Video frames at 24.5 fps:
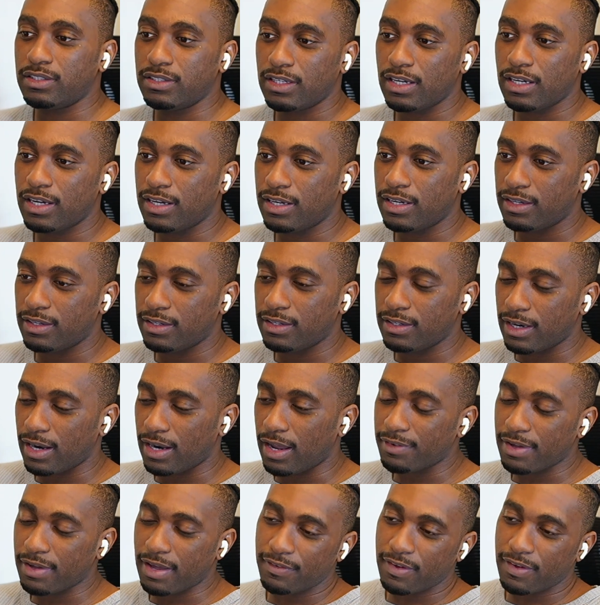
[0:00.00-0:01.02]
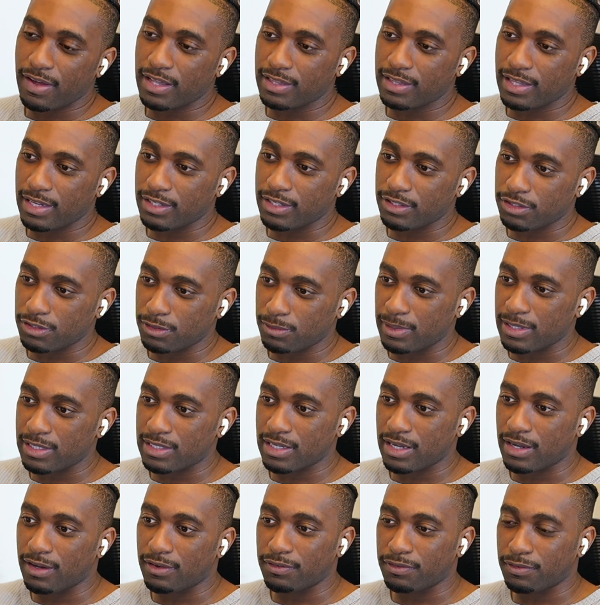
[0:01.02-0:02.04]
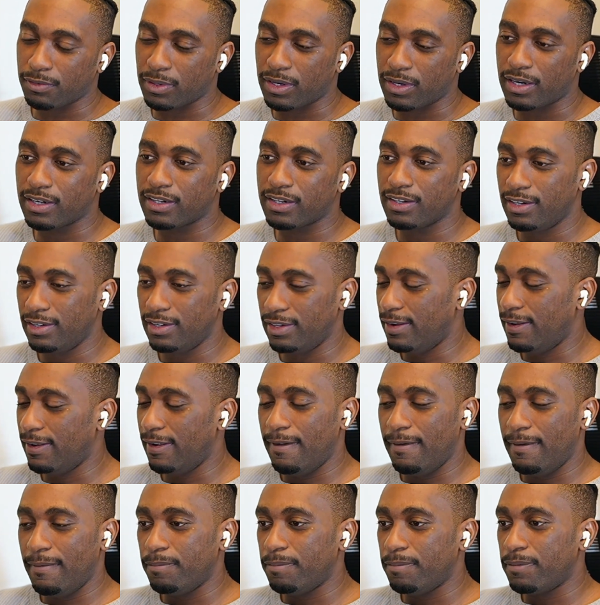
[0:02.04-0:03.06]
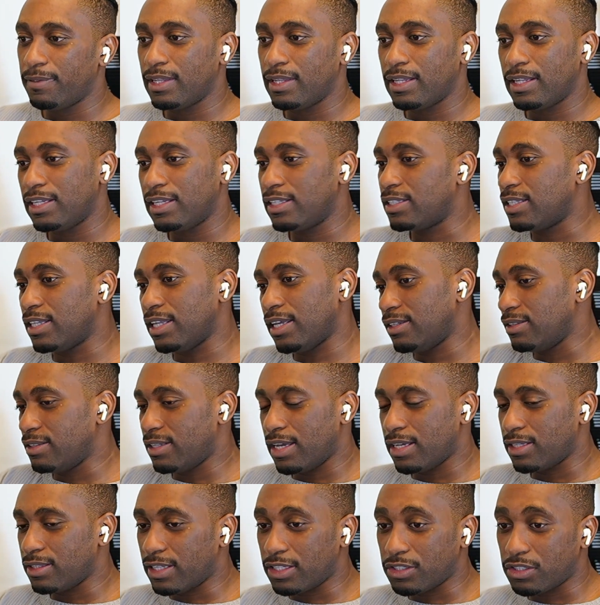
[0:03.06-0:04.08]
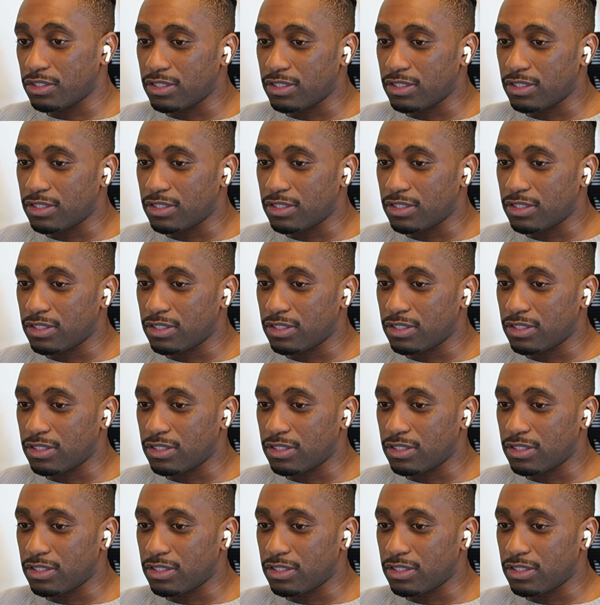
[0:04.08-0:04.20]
And I've had that issue myself where there's